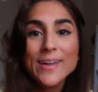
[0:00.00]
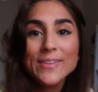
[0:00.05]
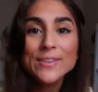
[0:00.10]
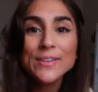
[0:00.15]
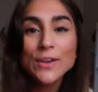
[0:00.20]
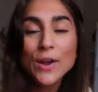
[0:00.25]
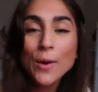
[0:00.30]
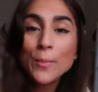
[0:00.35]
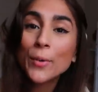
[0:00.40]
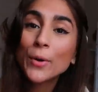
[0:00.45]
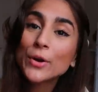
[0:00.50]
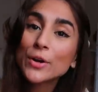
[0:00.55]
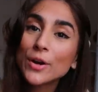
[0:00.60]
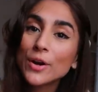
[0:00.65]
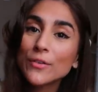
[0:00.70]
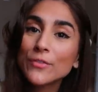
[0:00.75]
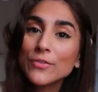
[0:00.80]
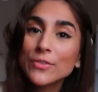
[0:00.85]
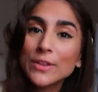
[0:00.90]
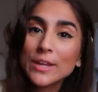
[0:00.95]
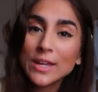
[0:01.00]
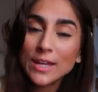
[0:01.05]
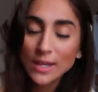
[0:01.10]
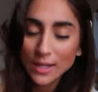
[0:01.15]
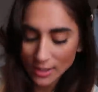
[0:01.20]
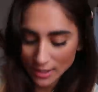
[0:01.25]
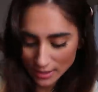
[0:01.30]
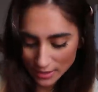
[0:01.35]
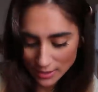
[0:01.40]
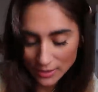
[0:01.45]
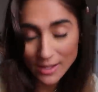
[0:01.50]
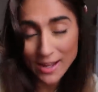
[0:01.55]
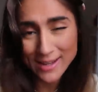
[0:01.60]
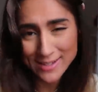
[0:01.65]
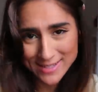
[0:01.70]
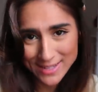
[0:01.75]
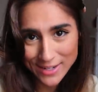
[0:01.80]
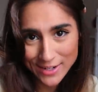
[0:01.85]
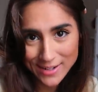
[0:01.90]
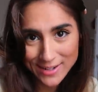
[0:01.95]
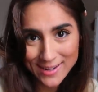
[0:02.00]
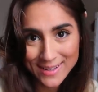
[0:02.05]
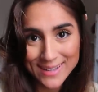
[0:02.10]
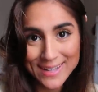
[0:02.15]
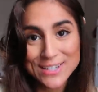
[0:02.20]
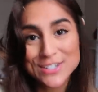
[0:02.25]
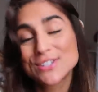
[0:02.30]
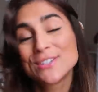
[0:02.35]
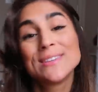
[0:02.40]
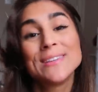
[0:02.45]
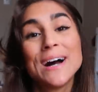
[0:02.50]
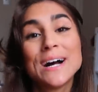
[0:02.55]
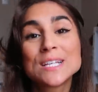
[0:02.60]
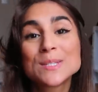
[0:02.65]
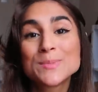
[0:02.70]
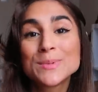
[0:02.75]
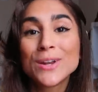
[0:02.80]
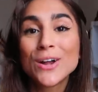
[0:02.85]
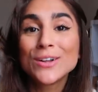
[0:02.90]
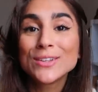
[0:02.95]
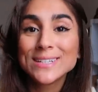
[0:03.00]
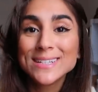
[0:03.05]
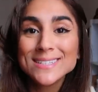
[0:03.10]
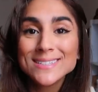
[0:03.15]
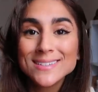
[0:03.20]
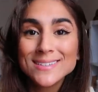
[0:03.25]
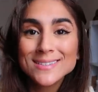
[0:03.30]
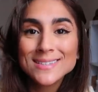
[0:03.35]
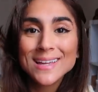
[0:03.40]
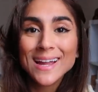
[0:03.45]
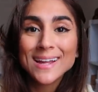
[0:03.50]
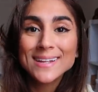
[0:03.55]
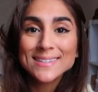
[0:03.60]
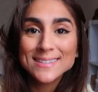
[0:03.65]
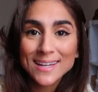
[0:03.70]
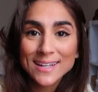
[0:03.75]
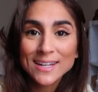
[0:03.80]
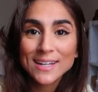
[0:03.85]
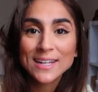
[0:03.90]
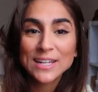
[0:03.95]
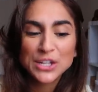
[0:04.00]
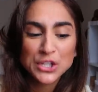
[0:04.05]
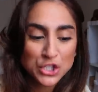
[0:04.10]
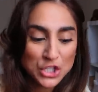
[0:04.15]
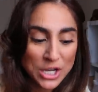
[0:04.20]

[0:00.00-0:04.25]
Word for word: And then a part of the identity collection last but not least is the identity